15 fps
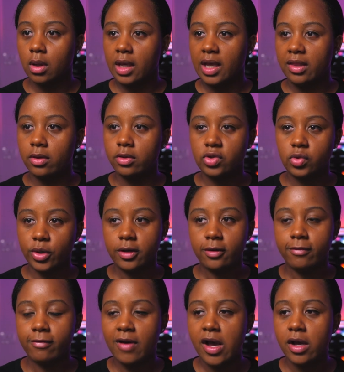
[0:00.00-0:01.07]
and those rendered
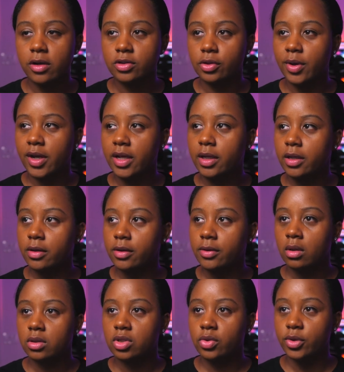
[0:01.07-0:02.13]
files are right here.
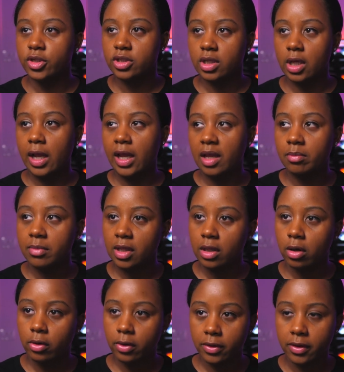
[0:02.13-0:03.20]
So we're just gonna empty the
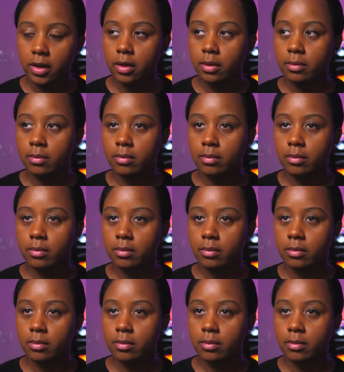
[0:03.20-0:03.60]
whole thing.